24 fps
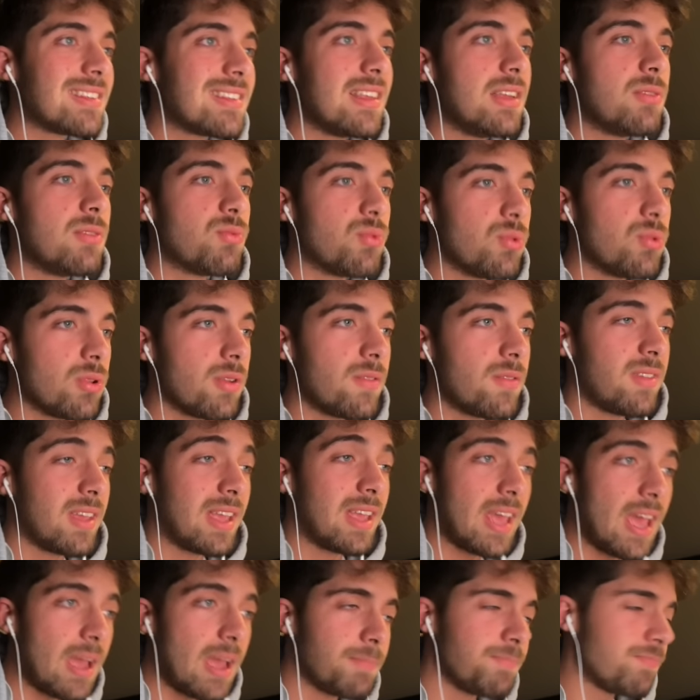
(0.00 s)
the rule of the
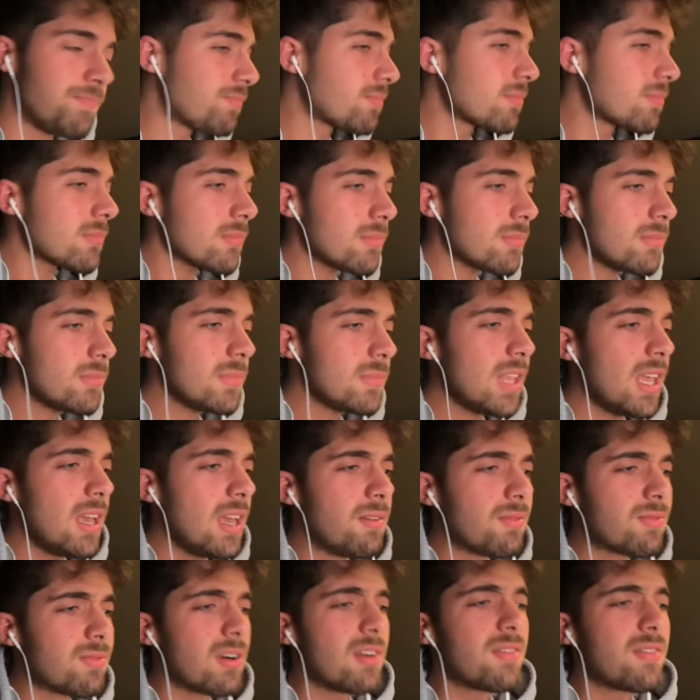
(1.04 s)
game.
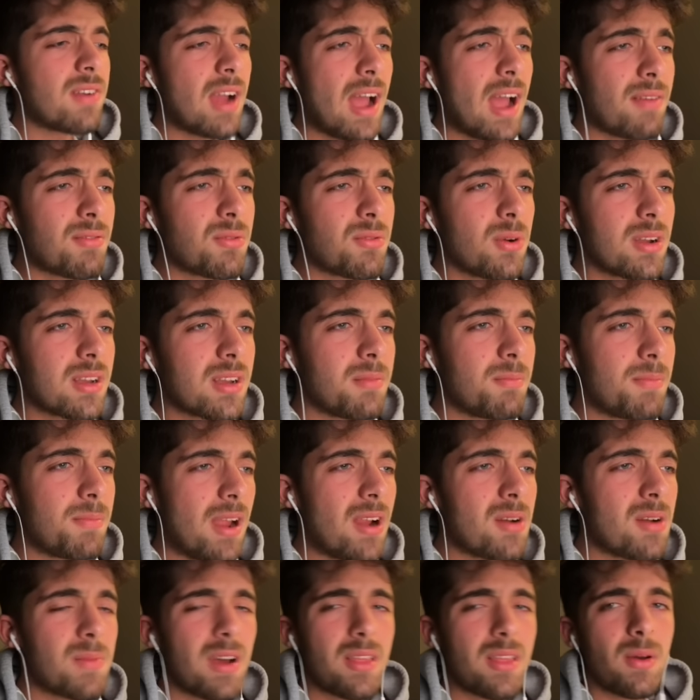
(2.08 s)
And for everyone
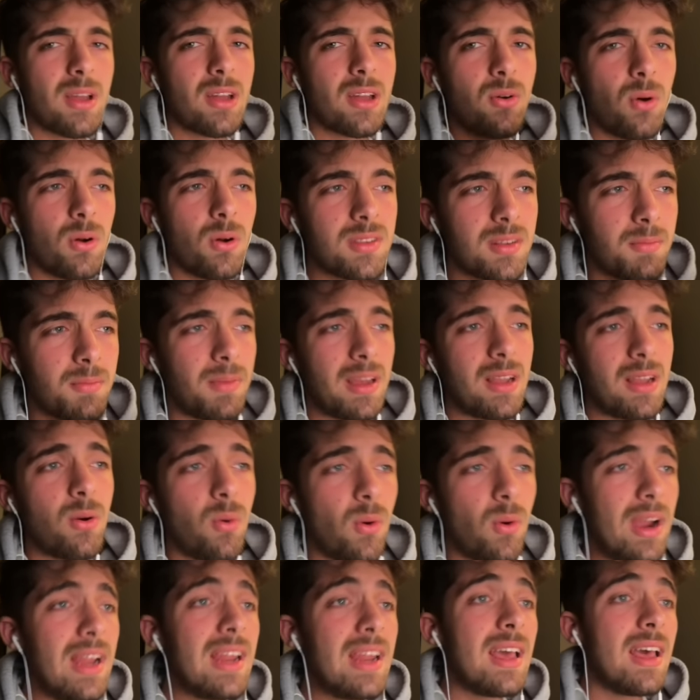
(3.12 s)
comparing, by the way, gold to
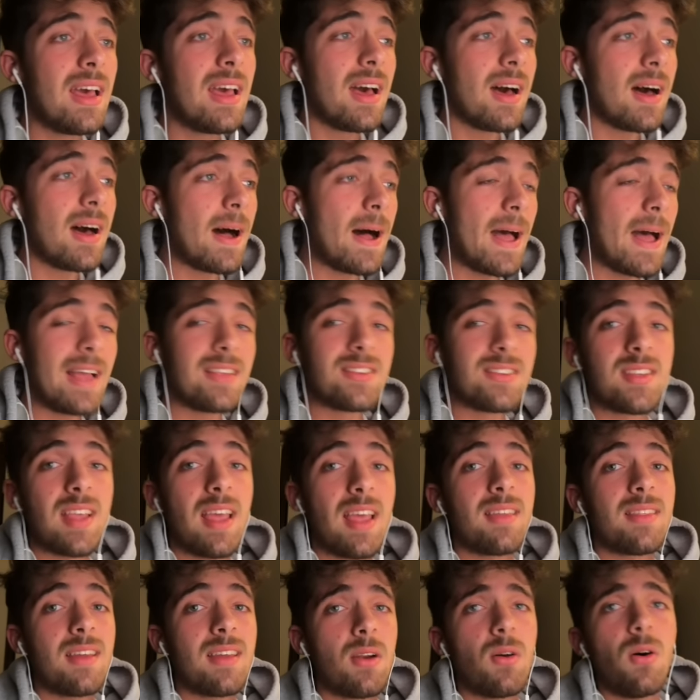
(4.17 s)
Bitcoin and
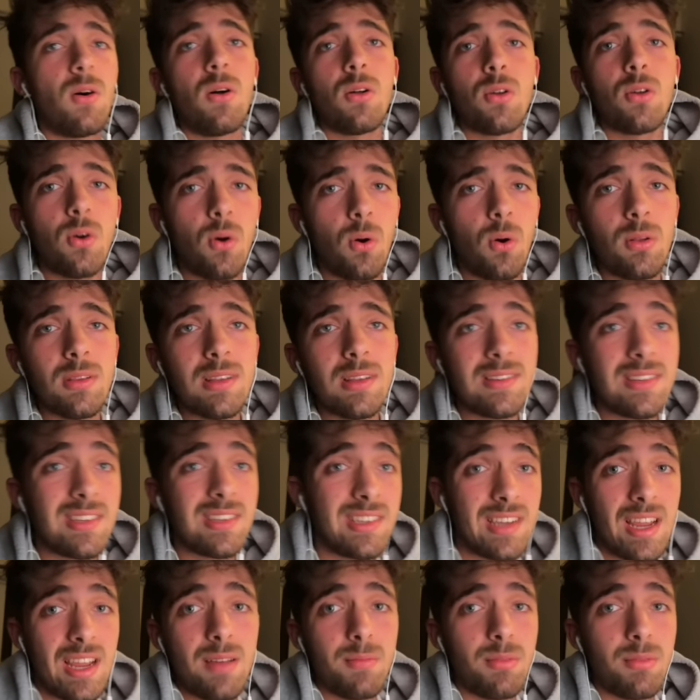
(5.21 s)
saying that, gold is
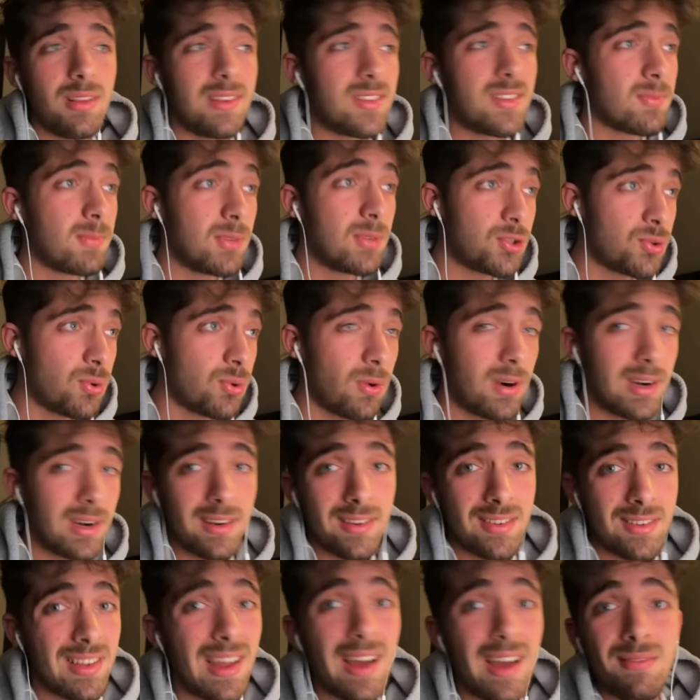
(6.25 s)
stable, it's matured,
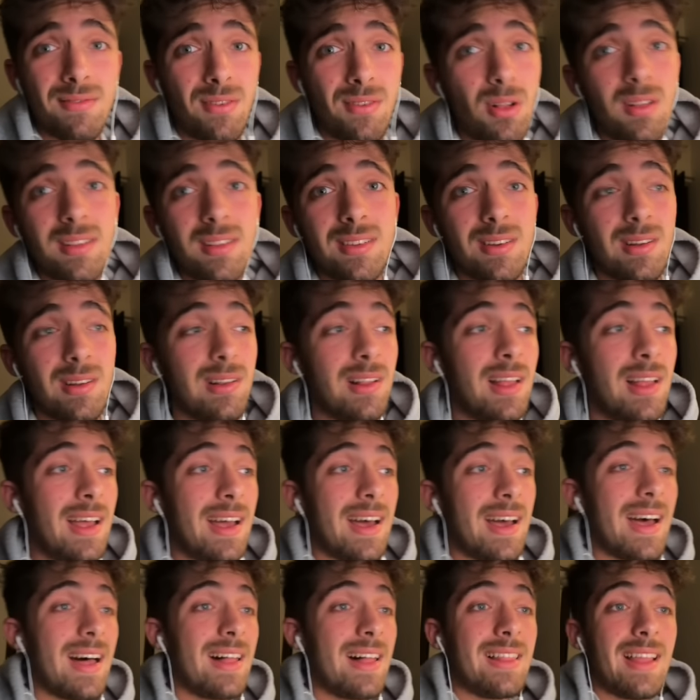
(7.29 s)
it's not volatile
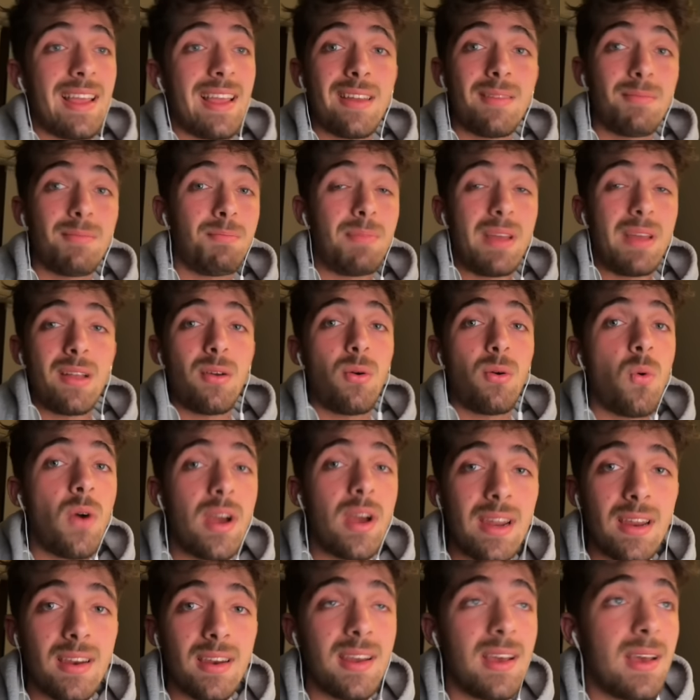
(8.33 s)
like
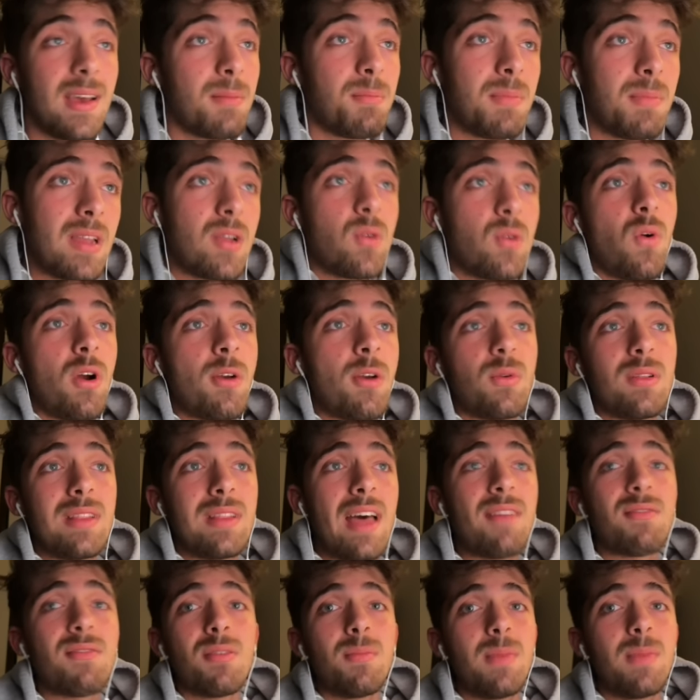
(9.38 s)
Bitcoin, and Bitcoin will
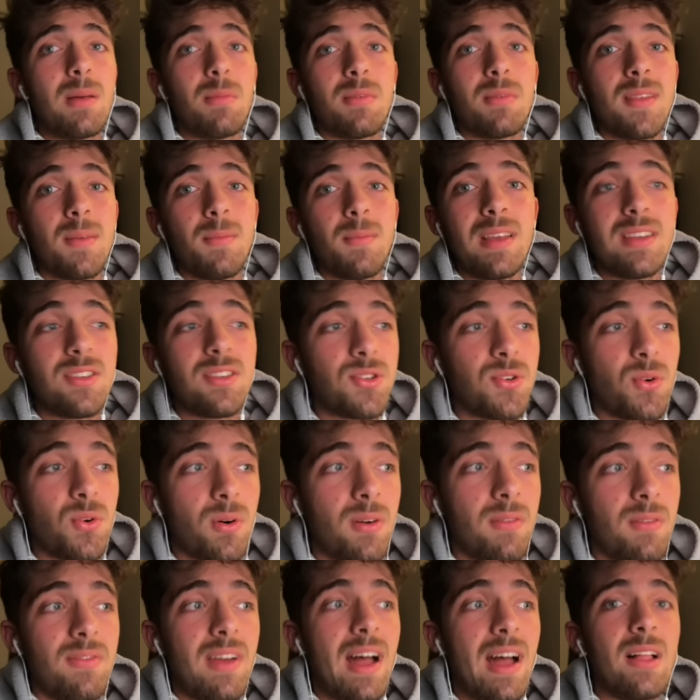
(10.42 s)
never be able to be a
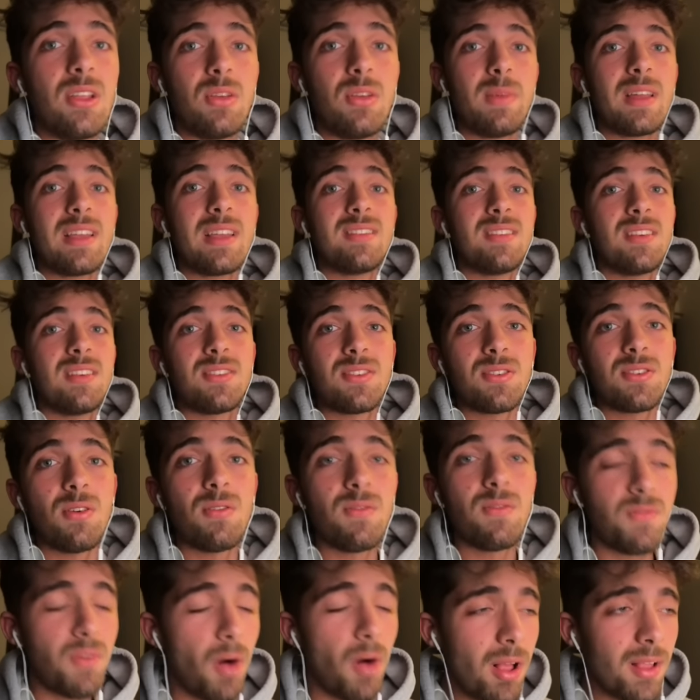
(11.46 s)
store of value because it's so
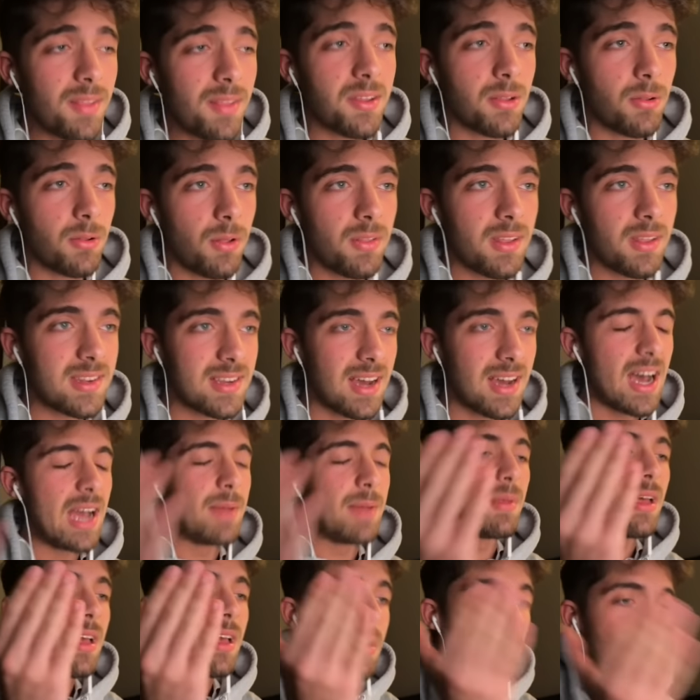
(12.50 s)
volatile all the
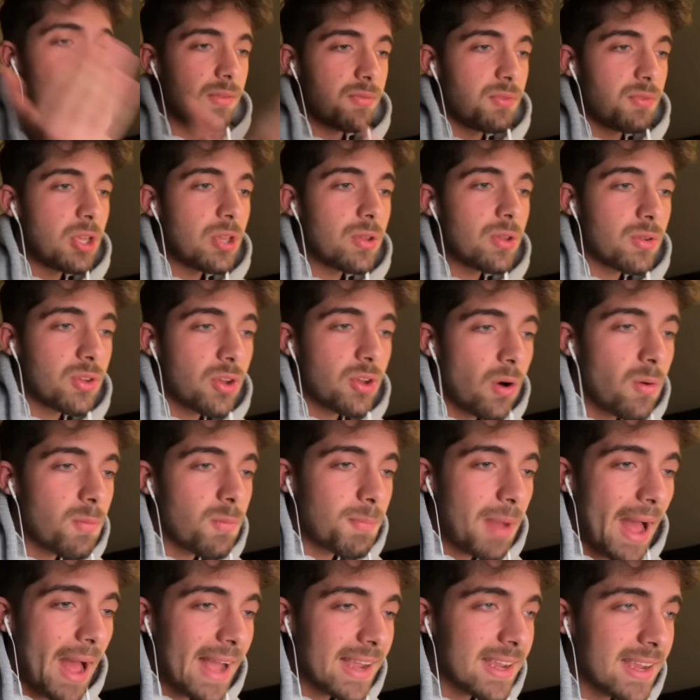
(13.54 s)
time. Well, if you go
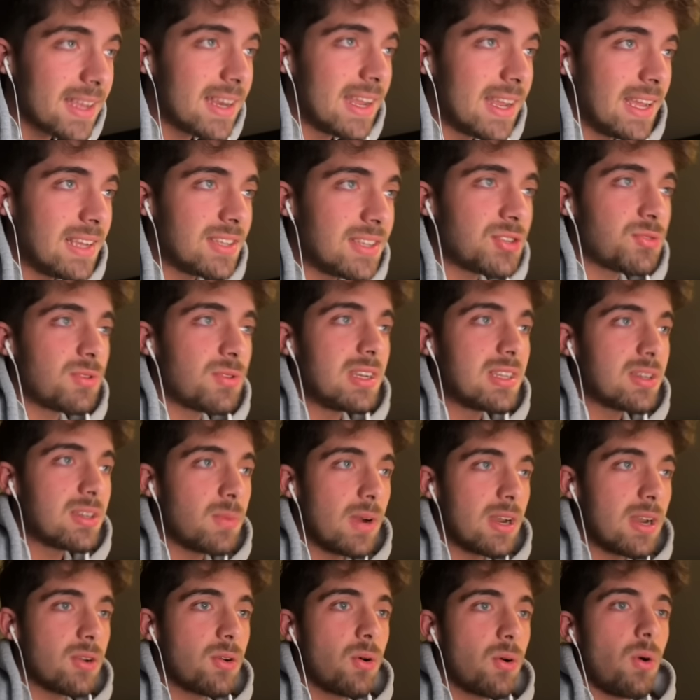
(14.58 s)
back in history to
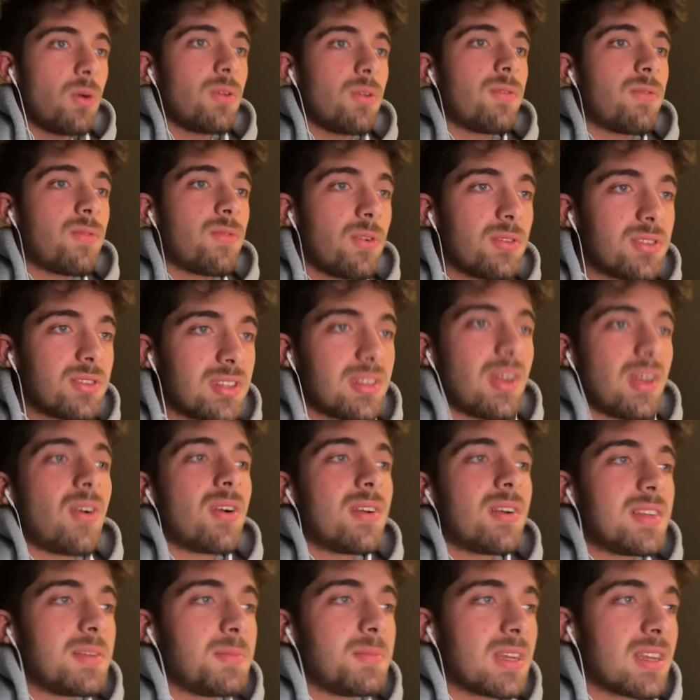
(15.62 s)
when gold first
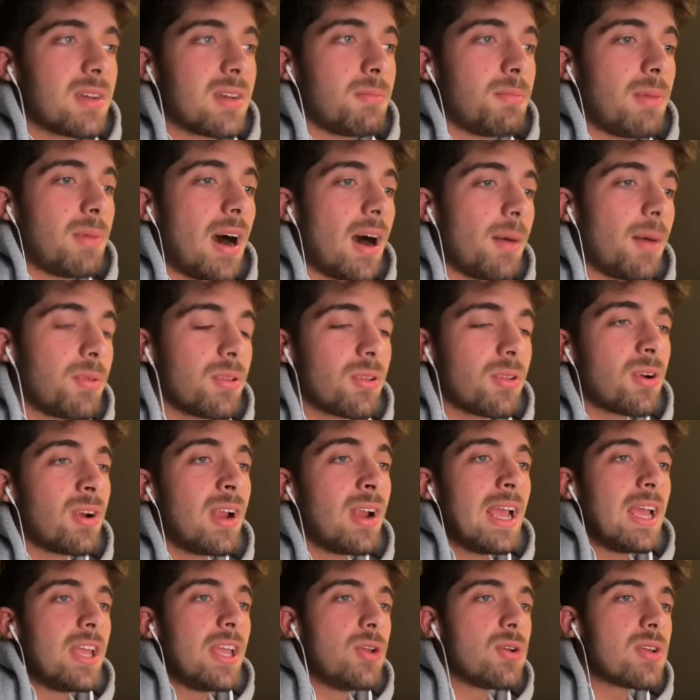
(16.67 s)
started to become popular,
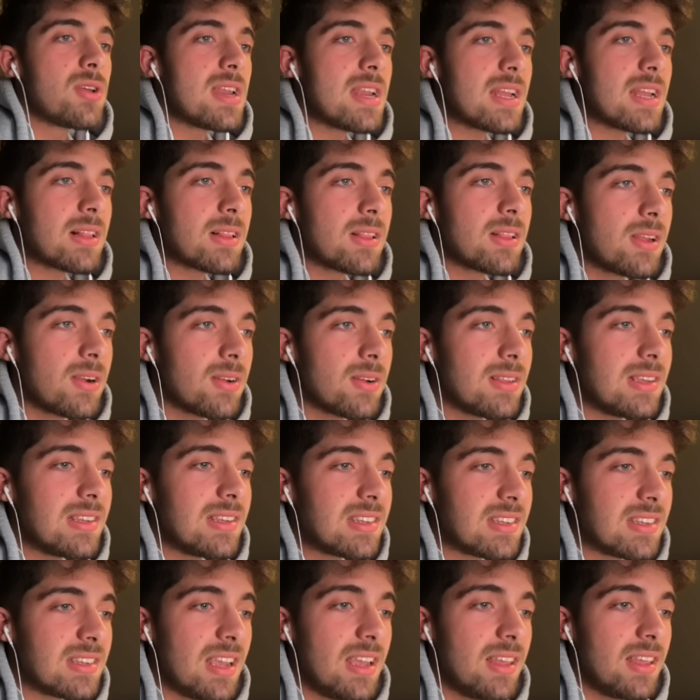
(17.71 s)
you can clearly
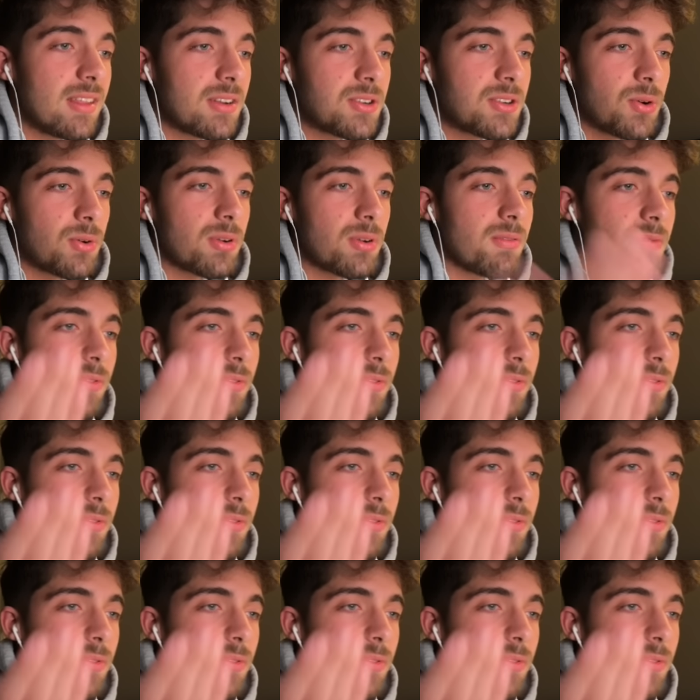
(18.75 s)
see the total